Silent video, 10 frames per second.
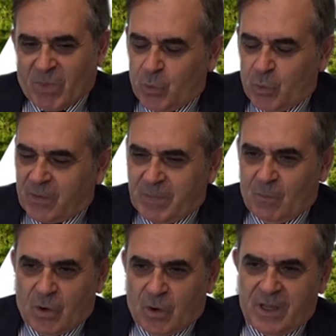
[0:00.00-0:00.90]
we have
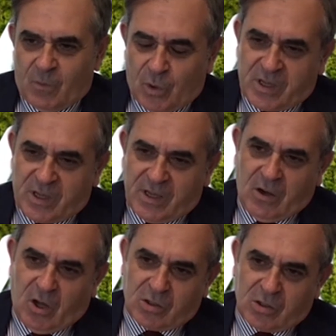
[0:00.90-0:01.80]
been working
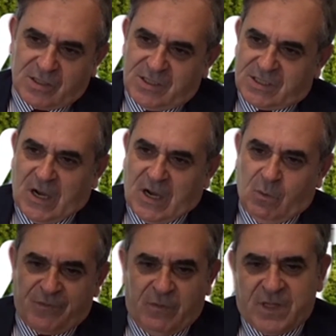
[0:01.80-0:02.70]
a lot since
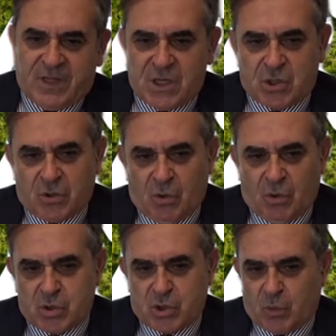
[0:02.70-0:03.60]
our foundation
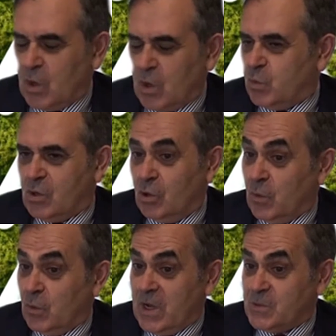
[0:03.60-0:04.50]
also on what we call
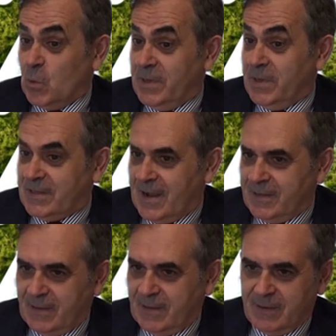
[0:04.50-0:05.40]
the Westpole
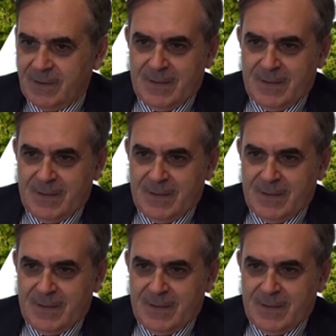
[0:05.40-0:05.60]
mentality.